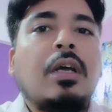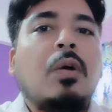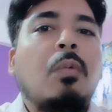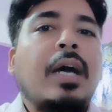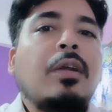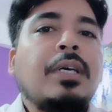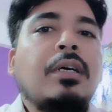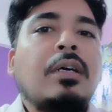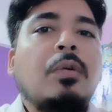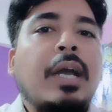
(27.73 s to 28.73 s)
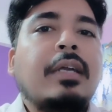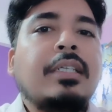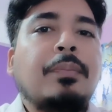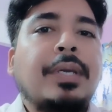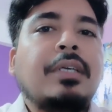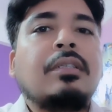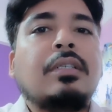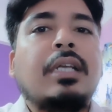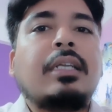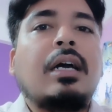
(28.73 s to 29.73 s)
One of the wire in the pair
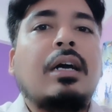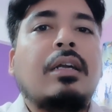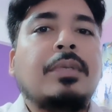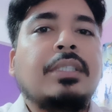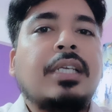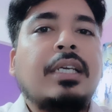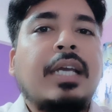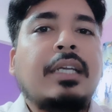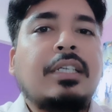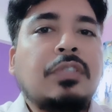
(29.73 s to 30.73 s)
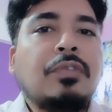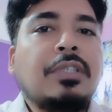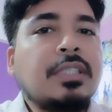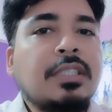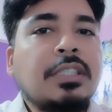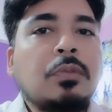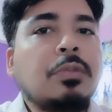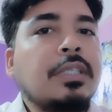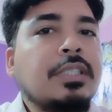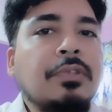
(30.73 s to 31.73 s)
that are basically can transfer the signals to
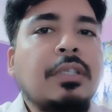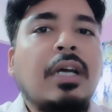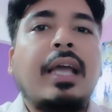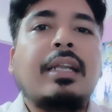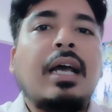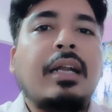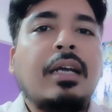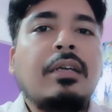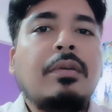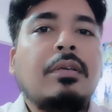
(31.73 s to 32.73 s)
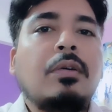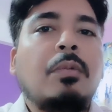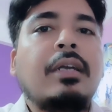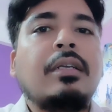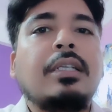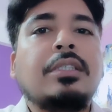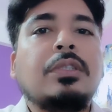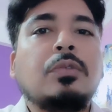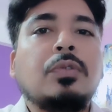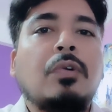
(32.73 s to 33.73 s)
the receiver, and the other wire that is
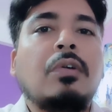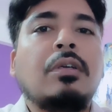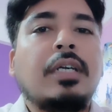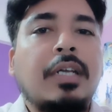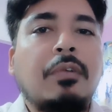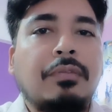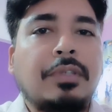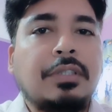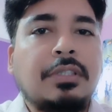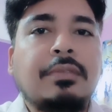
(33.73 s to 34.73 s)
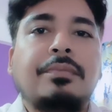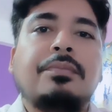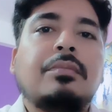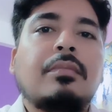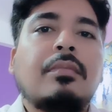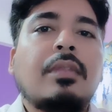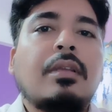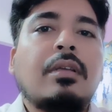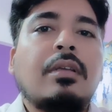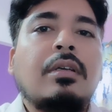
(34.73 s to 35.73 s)
used for ground reference.
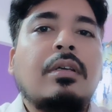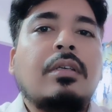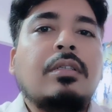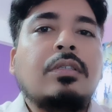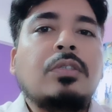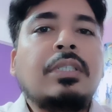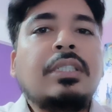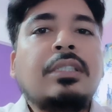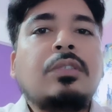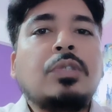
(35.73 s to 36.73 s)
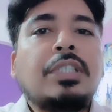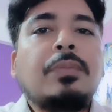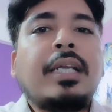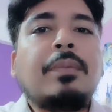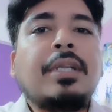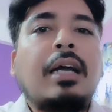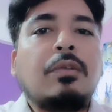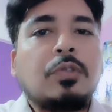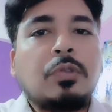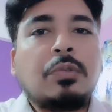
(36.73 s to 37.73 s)
So these twisted pair cable are
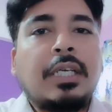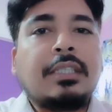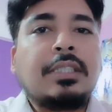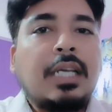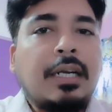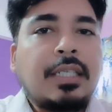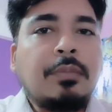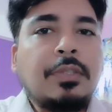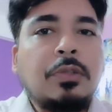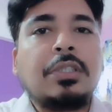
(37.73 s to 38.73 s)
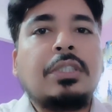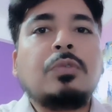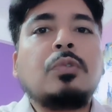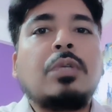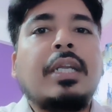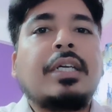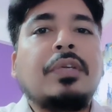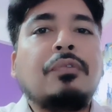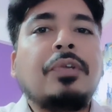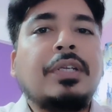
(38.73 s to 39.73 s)
also known as Ethernet cables, which is used to connect the
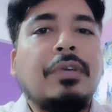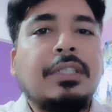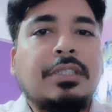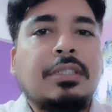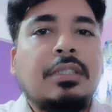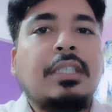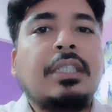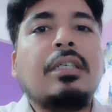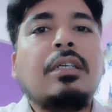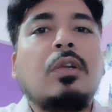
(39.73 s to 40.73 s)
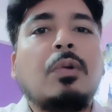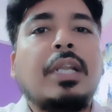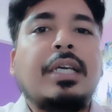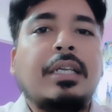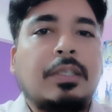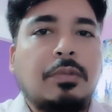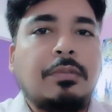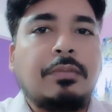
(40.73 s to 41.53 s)
different devices in a local area network.